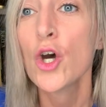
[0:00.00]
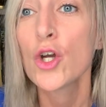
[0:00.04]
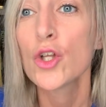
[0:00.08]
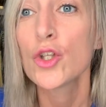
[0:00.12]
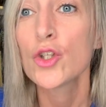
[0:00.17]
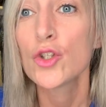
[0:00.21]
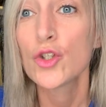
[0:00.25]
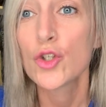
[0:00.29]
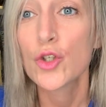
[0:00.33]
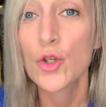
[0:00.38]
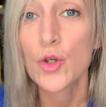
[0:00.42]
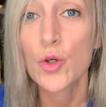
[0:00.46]

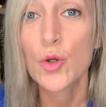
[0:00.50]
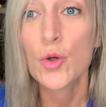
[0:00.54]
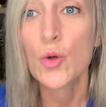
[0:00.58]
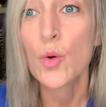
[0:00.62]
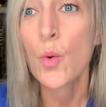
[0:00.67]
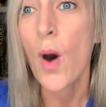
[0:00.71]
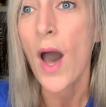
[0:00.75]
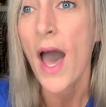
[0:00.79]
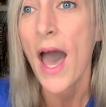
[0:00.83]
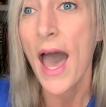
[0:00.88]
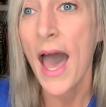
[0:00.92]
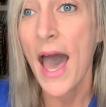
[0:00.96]

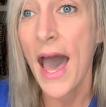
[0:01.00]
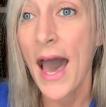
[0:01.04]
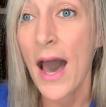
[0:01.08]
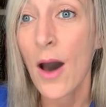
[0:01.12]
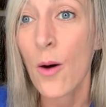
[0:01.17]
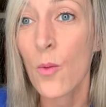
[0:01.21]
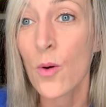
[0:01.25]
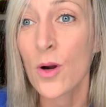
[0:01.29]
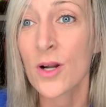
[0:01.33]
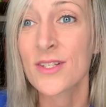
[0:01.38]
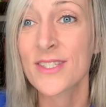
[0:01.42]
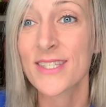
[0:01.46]
to
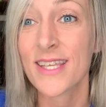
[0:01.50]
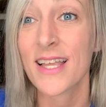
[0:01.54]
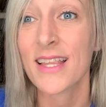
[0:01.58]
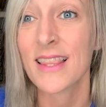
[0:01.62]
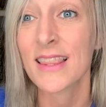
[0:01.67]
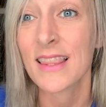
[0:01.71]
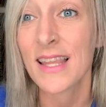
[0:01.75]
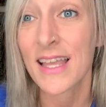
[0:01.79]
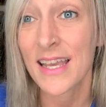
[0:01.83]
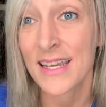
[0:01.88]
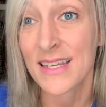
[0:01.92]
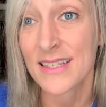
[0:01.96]
Howard's
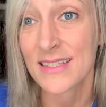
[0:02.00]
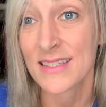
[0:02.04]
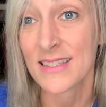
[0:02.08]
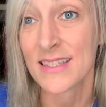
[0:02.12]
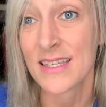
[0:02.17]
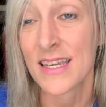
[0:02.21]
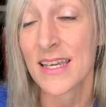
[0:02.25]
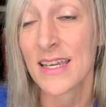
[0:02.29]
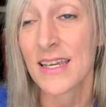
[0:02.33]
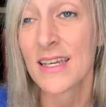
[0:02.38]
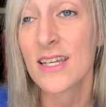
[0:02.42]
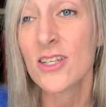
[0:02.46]

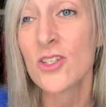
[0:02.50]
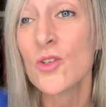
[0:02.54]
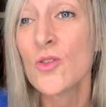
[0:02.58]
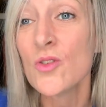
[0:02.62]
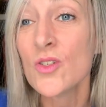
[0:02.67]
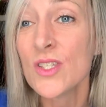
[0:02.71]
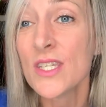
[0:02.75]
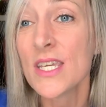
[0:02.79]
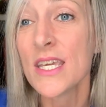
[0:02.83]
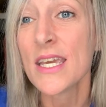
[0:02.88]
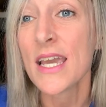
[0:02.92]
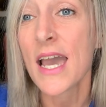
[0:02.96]
legacy, because you
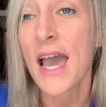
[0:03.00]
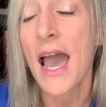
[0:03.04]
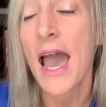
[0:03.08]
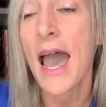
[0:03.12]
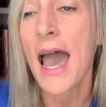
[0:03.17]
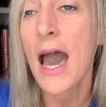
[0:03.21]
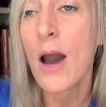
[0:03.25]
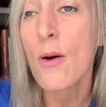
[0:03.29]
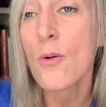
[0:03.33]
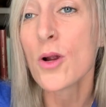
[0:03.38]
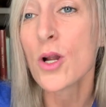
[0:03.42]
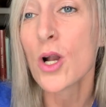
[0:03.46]
see,
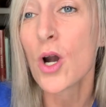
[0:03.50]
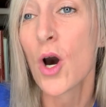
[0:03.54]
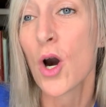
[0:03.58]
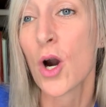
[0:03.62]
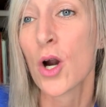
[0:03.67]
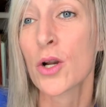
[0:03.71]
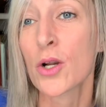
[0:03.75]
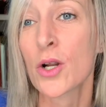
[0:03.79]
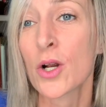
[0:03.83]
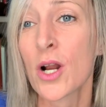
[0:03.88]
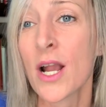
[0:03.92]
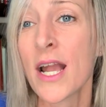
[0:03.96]
Howard
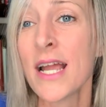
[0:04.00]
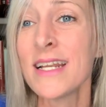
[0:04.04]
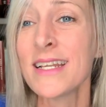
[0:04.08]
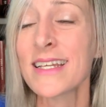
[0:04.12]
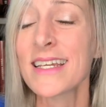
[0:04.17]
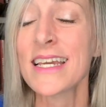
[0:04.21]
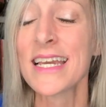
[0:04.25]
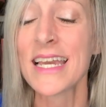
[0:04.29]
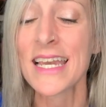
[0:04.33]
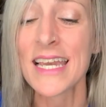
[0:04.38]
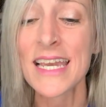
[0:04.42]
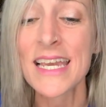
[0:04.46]
Carter
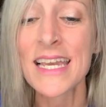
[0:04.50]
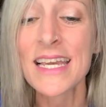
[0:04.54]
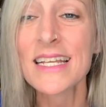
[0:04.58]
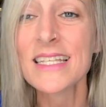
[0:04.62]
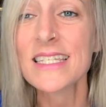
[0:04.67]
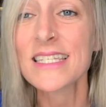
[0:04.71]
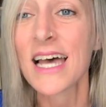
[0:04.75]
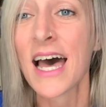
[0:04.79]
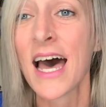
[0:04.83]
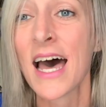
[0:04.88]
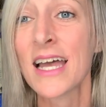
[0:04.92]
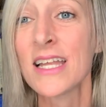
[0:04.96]
and King
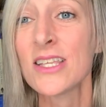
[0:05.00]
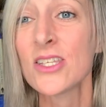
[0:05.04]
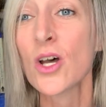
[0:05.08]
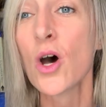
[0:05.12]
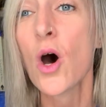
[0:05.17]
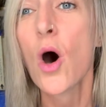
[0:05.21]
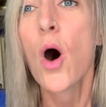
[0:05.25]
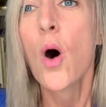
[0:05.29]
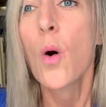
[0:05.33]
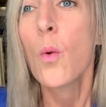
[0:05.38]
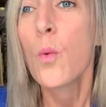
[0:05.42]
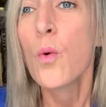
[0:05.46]
Tut
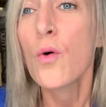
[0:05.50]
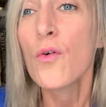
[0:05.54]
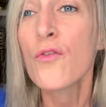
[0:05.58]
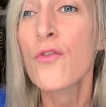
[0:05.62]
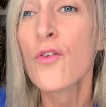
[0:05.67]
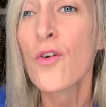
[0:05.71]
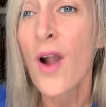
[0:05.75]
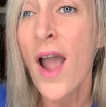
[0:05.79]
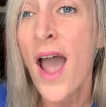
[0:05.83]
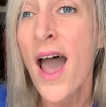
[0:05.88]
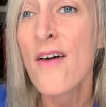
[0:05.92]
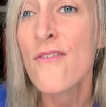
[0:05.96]
will
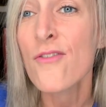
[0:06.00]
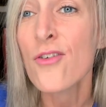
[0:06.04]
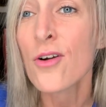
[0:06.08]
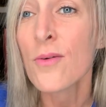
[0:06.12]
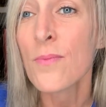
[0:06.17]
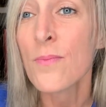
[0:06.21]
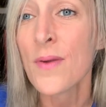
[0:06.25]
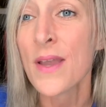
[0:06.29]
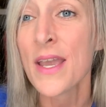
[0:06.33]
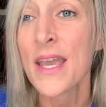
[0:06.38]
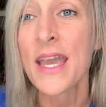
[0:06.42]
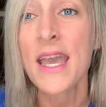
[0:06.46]
forever
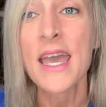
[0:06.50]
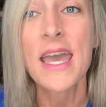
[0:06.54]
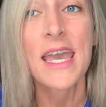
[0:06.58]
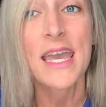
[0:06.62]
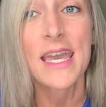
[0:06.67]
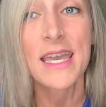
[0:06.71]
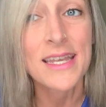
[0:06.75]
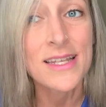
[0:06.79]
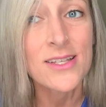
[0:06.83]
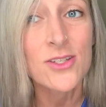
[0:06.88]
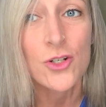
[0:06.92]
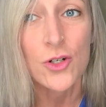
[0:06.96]
be
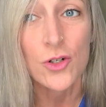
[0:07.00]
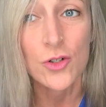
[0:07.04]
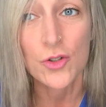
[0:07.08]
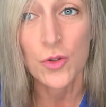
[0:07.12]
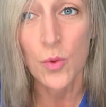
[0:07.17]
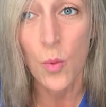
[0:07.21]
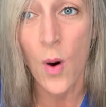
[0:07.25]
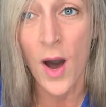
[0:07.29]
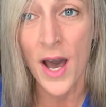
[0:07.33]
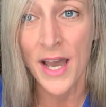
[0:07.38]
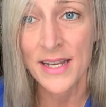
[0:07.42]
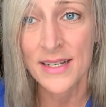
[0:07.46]

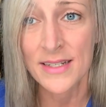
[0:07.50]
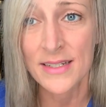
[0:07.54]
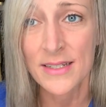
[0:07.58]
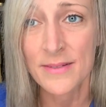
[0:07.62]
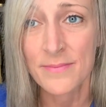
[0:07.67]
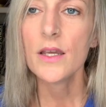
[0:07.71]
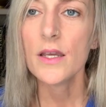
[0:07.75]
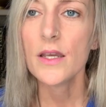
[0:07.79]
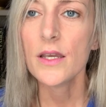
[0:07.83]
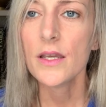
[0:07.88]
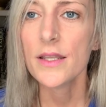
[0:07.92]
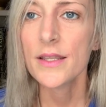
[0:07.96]
intertwined.
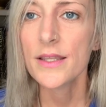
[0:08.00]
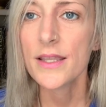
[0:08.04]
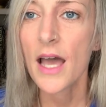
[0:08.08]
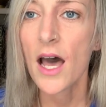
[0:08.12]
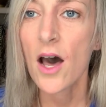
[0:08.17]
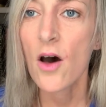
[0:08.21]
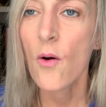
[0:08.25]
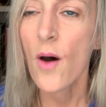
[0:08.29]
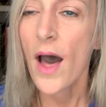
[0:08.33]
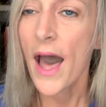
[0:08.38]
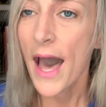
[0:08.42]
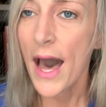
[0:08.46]

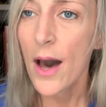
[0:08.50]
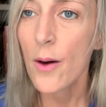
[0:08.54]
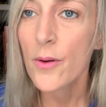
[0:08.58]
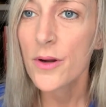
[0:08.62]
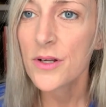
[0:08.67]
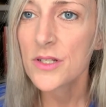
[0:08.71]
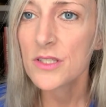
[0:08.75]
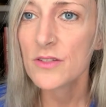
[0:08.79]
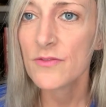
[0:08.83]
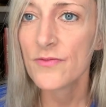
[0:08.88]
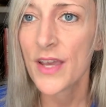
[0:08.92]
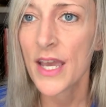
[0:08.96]
Now,
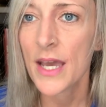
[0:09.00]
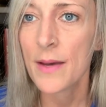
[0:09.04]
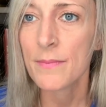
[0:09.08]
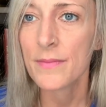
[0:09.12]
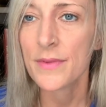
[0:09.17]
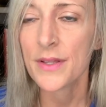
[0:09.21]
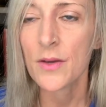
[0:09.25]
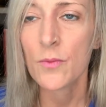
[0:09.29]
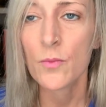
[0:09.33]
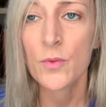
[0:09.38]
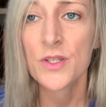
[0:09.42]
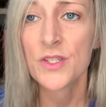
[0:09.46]
Howard's
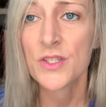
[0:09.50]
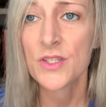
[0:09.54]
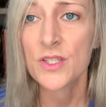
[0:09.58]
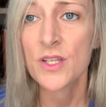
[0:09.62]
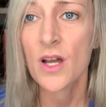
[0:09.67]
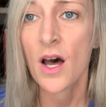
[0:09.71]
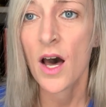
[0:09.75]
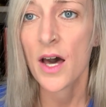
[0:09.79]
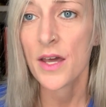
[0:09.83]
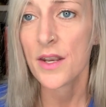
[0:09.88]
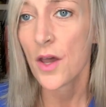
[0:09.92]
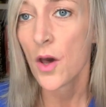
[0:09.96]
family was
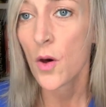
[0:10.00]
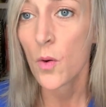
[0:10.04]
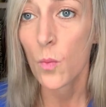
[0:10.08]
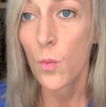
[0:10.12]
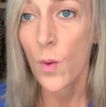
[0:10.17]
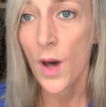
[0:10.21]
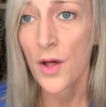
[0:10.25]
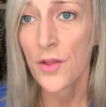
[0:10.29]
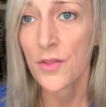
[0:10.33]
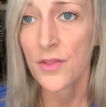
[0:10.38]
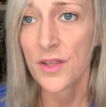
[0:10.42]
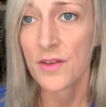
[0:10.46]
not a
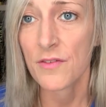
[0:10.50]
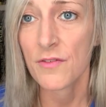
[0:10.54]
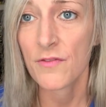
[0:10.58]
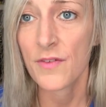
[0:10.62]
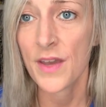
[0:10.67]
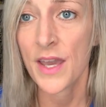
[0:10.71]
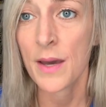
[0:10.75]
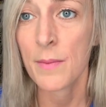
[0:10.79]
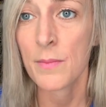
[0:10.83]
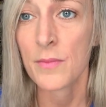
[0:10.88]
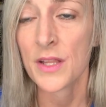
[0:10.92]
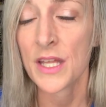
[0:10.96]
wealthy
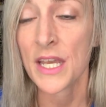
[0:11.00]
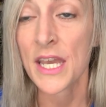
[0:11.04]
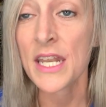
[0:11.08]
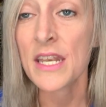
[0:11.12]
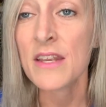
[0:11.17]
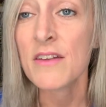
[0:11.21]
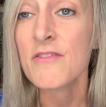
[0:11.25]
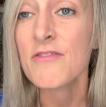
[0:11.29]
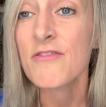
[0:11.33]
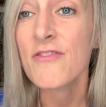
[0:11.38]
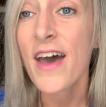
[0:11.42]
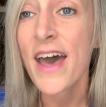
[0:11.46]
family, and
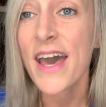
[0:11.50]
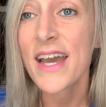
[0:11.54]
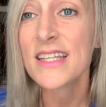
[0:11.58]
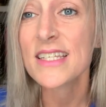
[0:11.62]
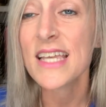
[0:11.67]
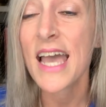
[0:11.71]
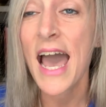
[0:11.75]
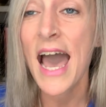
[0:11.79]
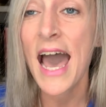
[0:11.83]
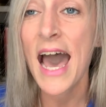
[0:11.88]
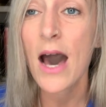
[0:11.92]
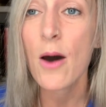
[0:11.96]
in fact,
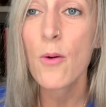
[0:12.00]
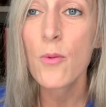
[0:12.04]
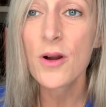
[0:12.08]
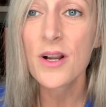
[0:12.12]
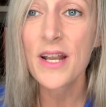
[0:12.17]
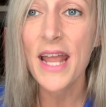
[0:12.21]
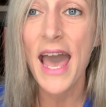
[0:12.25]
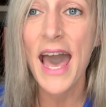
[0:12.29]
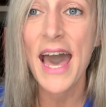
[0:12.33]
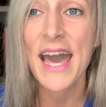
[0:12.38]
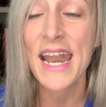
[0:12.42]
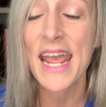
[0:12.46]

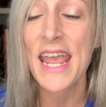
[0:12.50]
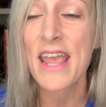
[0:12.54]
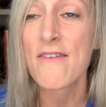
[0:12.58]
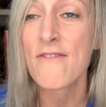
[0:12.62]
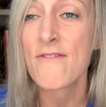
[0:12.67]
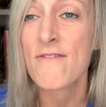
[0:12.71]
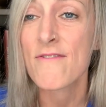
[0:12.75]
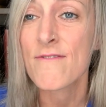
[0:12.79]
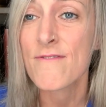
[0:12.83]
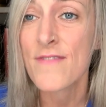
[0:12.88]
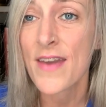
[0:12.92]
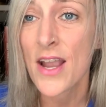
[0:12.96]
Howard had a
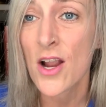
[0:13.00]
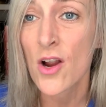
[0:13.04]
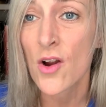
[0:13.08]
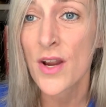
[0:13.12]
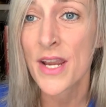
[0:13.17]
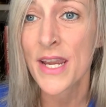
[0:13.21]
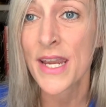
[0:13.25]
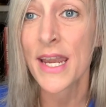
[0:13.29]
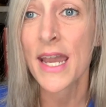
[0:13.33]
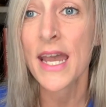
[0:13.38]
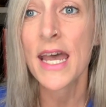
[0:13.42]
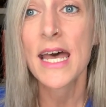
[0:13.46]

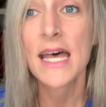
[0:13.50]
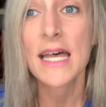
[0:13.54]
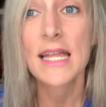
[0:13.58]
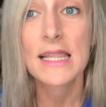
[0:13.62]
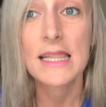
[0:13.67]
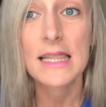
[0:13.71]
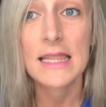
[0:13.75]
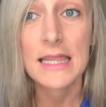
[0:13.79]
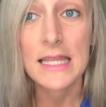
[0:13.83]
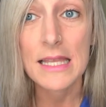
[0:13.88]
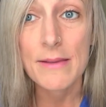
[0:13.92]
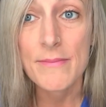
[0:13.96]
very
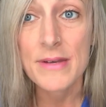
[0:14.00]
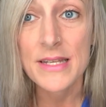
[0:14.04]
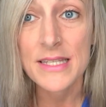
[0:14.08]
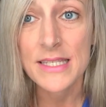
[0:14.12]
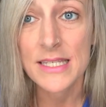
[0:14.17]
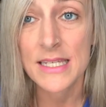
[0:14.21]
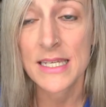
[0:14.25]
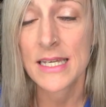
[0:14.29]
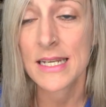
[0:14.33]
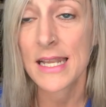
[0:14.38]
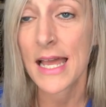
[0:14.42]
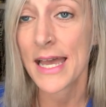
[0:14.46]

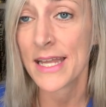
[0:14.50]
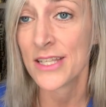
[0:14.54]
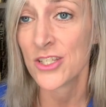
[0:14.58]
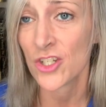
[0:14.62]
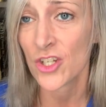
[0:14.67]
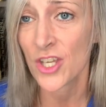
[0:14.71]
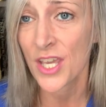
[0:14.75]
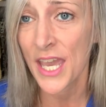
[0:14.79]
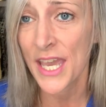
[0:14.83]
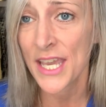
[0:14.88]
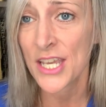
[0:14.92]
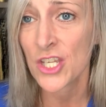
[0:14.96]
limited
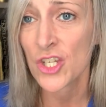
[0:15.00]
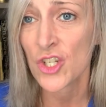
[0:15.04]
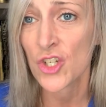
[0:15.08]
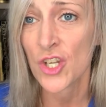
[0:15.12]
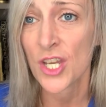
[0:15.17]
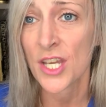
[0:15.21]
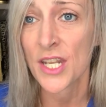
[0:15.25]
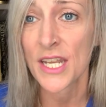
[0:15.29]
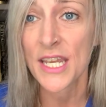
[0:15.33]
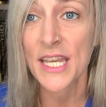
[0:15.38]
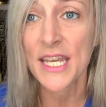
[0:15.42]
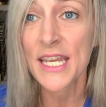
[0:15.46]

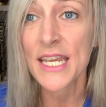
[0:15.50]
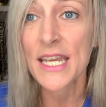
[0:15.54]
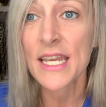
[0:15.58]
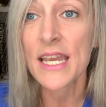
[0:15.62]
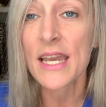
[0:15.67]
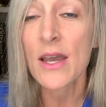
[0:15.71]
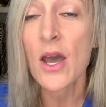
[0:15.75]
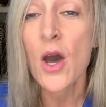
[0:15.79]
education. He